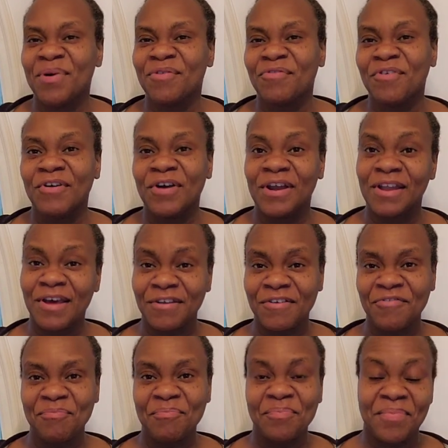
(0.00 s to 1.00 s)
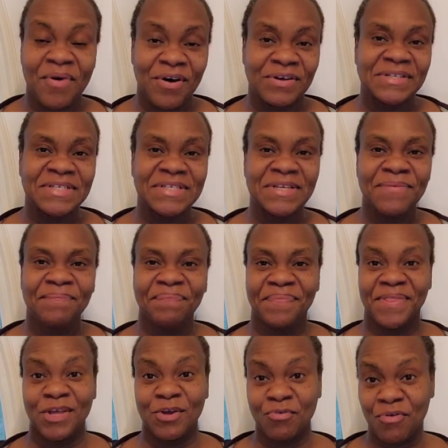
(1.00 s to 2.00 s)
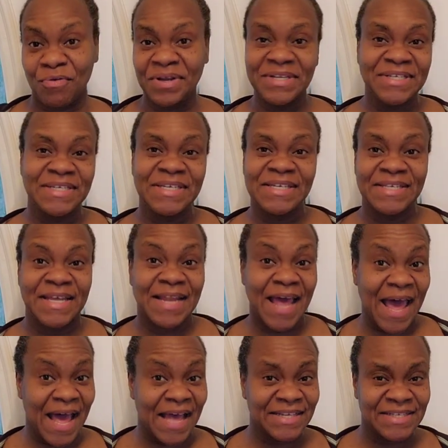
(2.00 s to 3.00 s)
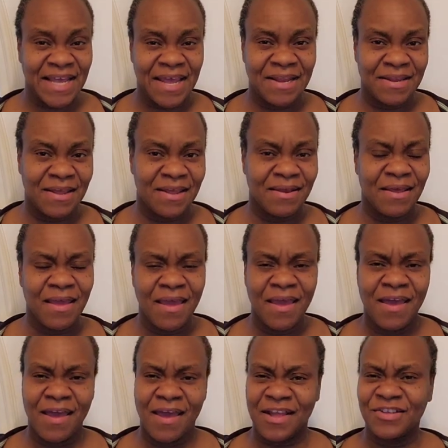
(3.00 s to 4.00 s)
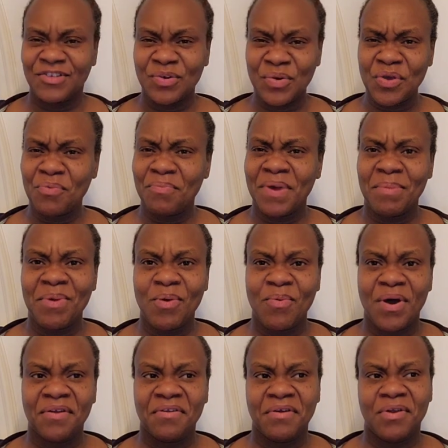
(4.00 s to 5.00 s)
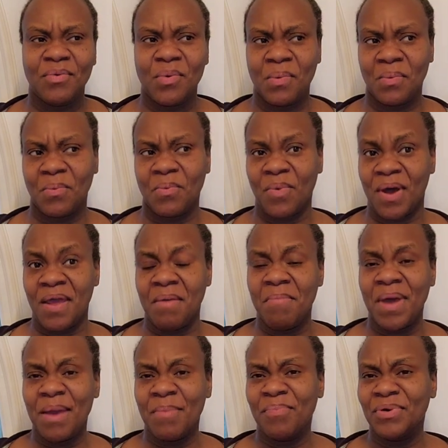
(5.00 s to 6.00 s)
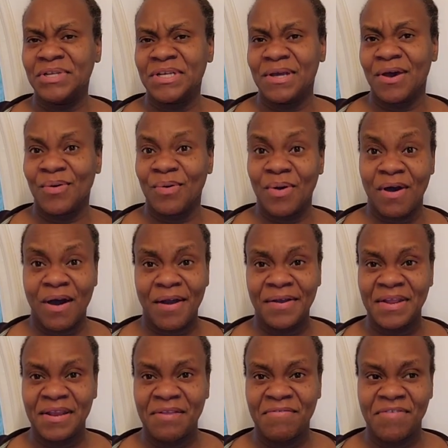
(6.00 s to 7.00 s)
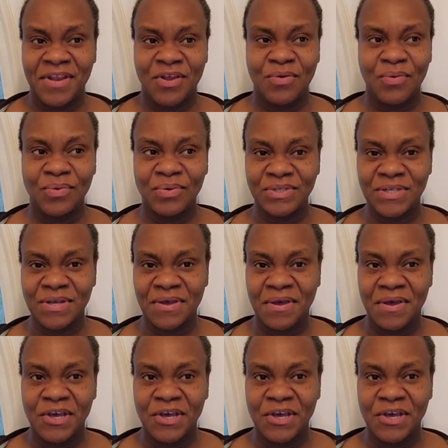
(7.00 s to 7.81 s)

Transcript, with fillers: But for a lot of us, the growing season has ended, and so you may be wondering, why am I putting out gardening videos,